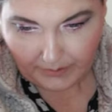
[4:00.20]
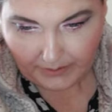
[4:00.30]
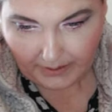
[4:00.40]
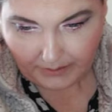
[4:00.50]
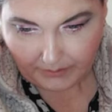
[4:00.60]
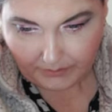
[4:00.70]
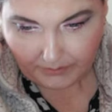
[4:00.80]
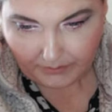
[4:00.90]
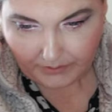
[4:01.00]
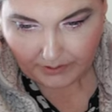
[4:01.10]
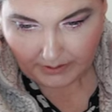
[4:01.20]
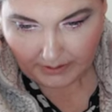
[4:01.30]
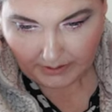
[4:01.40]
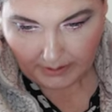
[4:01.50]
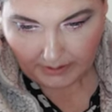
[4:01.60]
and tangles.
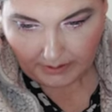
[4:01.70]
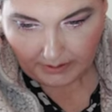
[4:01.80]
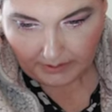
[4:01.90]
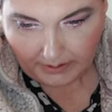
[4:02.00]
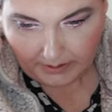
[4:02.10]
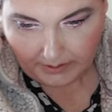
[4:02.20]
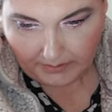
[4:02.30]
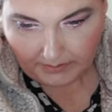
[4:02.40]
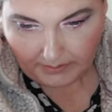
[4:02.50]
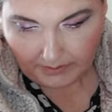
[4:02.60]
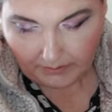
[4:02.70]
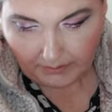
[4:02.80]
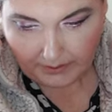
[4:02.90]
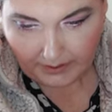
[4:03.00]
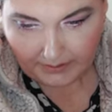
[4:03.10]
Long
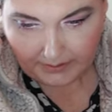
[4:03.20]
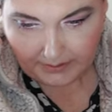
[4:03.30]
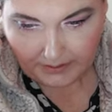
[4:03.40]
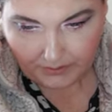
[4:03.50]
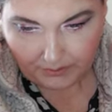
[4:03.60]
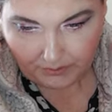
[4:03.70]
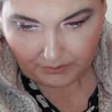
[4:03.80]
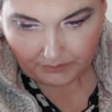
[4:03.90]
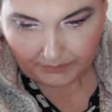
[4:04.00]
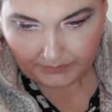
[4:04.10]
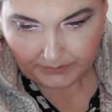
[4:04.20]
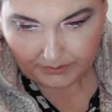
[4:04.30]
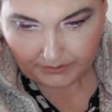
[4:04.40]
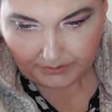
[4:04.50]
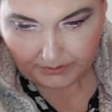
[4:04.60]
hair needs extra love, so
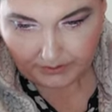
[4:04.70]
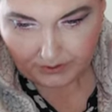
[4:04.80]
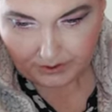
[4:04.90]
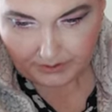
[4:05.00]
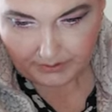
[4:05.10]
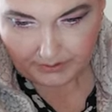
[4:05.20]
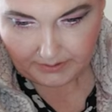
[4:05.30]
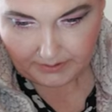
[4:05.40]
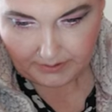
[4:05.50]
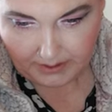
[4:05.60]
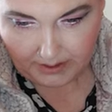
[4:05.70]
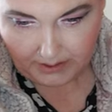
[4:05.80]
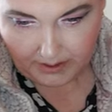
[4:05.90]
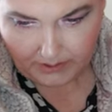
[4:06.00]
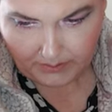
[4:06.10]
it suggests
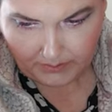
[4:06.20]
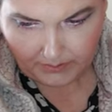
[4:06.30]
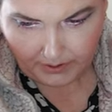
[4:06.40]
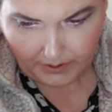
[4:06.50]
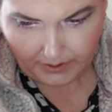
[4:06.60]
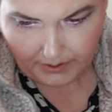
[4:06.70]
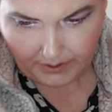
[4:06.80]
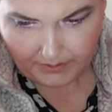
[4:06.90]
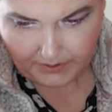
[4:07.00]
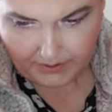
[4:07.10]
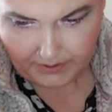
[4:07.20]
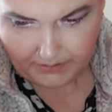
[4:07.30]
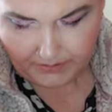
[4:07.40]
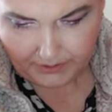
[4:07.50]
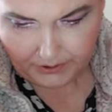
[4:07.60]
some
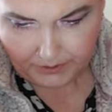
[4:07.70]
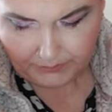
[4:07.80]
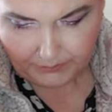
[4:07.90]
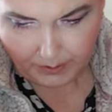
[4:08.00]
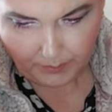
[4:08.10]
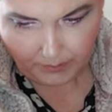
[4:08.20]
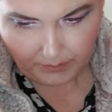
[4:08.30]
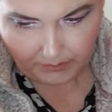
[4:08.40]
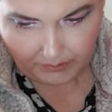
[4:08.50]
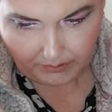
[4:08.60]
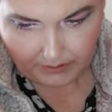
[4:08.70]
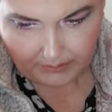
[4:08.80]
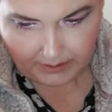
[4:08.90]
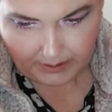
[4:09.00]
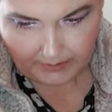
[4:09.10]
Cinnovation fibre oil on
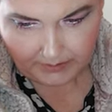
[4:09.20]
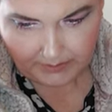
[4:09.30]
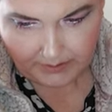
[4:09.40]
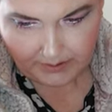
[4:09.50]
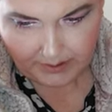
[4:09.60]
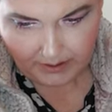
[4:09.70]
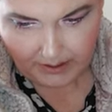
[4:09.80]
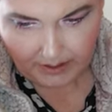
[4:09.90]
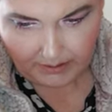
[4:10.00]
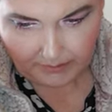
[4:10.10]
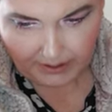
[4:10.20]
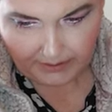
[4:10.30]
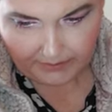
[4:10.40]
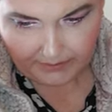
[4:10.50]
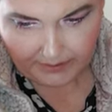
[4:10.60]
the lengths and back
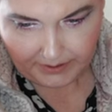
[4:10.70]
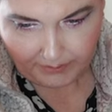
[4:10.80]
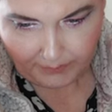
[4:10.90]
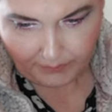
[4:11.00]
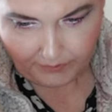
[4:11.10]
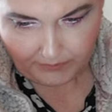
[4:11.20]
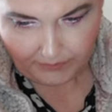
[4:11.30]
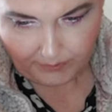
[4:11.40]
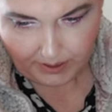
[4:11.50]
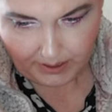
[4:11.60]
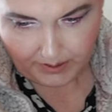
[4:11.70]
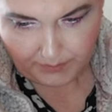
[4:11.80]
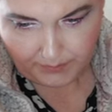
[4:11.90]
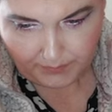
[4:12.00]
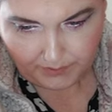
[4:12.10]
of the neck before every wear. This
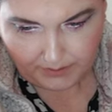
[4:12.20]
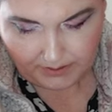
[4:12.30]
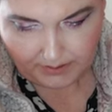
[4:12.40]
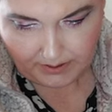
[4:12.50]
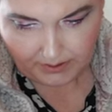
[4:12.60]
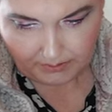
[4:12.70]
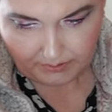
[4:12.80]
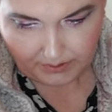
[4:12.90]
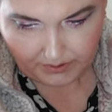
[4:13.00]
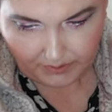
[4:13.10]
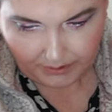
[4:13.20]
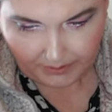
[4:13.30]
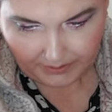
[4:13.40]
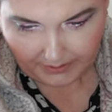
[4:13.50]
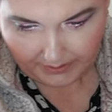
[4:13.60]
prevents tangles and
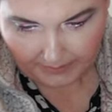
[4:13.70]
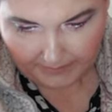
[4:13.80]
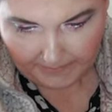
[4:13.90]
knotting.